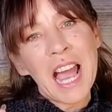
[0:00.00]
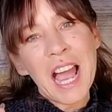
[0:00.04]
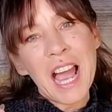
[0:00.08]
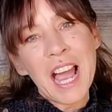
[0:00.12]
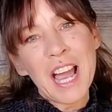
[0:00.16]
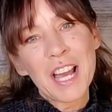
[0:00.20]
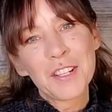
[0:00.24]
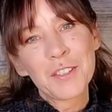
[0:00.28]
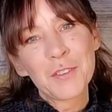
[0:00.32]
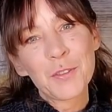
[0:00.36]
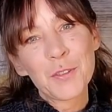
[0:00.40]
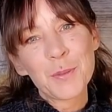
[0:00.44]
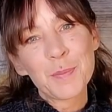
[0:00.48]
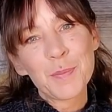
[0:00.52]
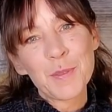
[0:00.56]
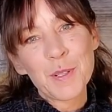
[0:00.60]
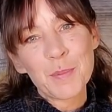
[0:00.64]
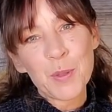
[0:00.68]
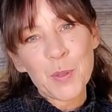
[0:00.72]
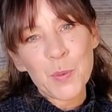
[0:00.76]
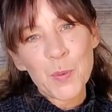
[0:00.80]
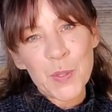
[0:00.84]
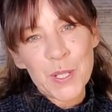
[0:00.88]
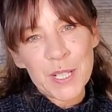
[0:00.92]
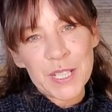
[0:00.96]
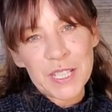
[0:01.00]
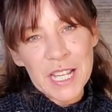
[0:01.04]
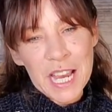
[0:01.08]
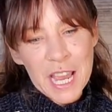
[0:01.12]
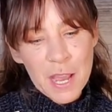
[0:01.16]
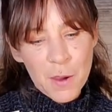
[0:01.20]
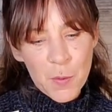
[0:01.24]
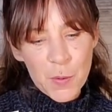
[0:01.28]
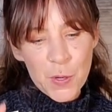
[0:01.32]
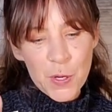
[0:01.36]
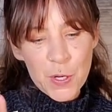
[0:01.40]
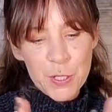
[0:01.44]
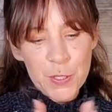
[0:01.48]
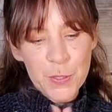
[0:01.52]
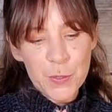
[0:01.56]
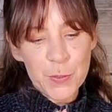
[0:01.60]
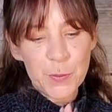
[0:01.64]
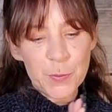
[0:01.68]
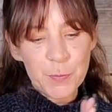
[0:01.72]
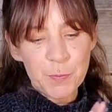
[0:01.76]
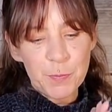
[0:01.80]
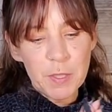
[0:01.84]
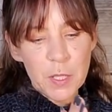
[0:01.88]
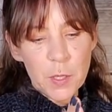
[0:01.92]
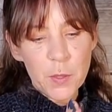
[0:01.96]
Hi, group number one, how are
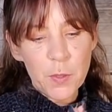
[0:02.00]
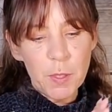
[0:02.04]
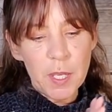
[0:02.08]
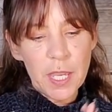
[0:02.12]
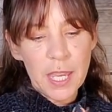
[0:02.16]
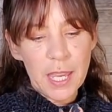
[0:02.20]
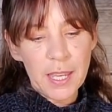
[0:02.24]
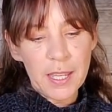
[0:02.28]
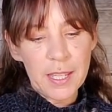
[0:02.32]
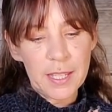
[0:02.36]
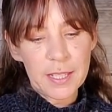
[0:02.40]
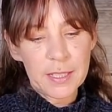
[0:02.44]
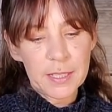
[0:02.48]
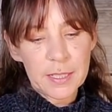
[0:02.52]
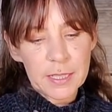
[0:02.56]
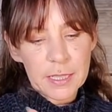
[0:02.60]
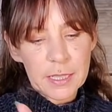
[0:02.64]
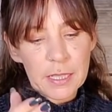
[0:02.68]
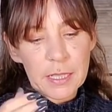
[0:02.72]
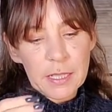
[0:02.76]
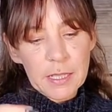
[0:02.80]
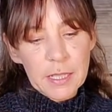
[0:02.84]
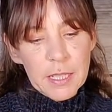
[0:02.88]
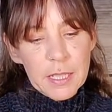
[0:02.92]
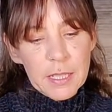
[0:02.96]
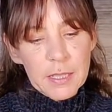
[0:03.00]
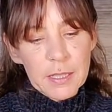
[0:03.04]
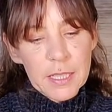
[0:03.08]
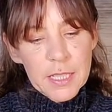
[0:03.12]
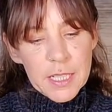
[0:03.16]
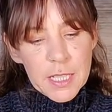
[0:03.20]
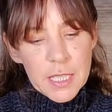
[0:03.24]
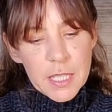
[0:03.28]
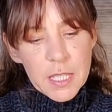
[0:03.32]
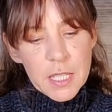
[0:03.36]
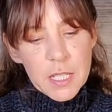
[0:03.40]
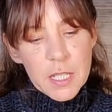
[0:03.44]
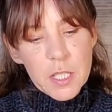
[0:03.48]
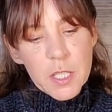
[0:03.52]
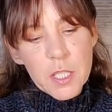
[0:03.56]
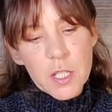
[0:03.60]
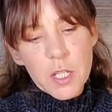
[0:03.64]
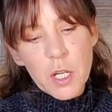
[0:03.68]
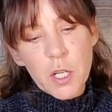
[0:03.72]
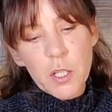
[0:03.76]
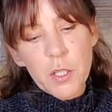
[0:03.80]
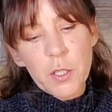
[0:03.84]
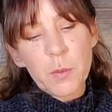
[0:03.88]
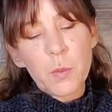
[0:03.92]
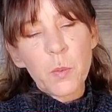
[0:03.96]
you? Okay, let's get
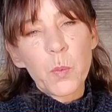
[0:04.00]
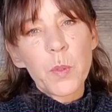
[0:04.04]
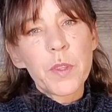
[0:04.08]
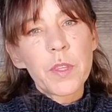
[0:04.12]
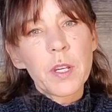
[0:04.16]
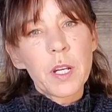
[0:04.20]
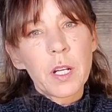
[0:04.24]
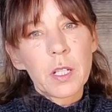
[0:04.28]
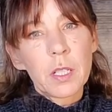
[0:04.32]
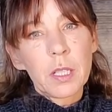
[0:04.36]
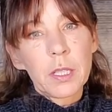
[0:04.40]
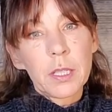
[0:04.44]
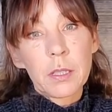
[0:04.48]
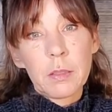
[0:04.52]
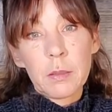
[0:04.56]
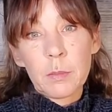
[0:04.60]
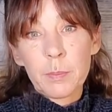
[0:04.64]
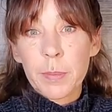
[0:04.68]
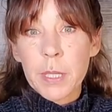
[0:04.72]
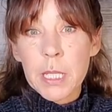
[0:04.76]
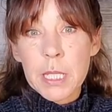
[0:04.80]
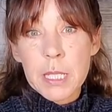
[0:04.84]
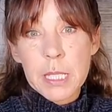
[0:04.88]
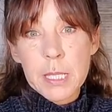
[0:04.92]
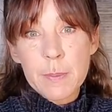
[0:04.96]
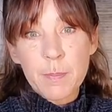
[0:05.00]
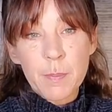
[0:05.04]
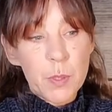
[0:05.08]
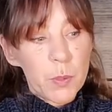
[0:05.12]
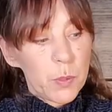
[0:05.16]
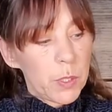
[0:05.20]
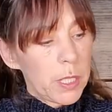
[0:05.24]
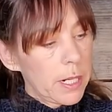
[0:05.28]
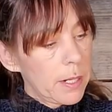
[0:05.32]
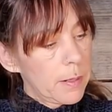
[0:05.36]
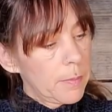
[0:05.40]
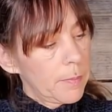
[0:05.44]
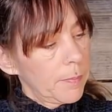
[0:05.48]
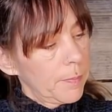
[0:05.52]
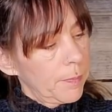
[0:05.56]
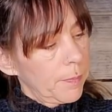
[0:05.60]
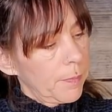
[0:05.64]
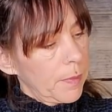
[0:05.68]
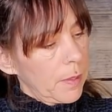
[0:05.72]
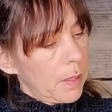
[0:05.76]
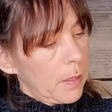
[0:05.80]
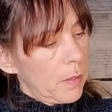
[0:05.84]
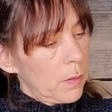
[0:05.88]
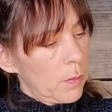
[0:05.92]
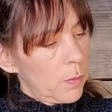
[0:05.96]
started with our little peace Buddha.
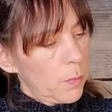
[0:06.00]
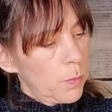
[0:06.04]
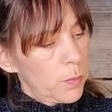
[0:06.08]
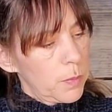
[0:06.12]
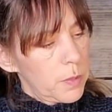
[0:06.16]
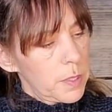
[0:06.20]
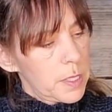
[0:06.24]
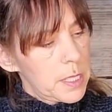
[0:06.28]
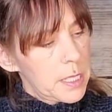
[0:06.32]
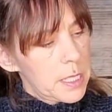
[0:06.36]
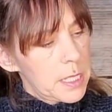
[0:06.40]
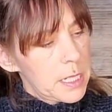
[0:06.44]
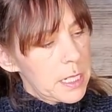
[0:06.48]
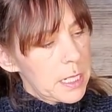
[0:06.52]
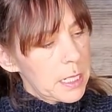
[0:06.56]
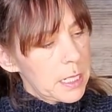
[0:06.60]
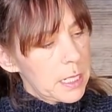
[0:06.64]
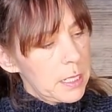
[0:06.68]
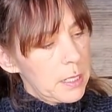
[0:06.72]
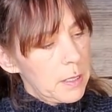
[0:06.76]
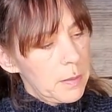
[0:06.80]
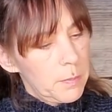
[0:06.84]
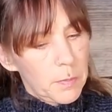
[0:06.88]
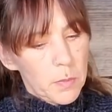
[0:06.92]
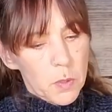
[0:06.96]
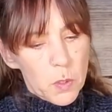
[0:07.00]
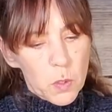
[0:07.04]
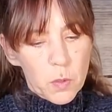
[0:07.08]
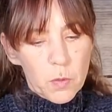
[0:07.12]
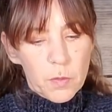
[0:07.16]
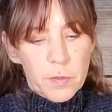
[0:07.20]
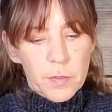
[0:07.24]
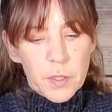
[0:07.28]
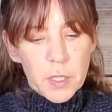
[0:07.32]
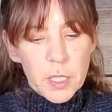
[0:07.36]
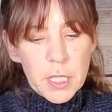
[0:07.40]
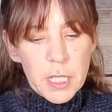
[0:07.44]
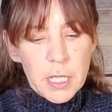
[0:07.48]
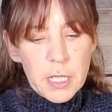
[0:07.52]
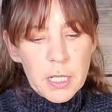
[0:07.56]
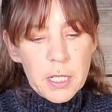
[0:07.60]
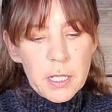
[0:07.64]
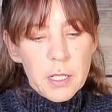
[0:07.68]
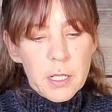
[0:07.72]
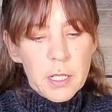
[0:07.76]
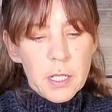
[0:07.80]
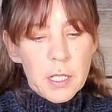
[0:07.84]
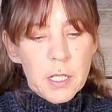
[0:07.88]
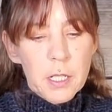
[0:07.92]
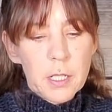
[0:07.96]
Let's stick him over
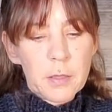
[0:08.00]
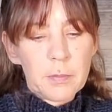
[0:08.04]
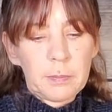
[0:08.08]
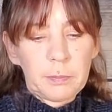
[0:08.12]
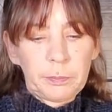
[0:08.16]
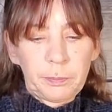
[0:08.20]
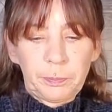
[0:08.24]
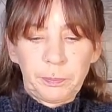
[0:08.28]
here.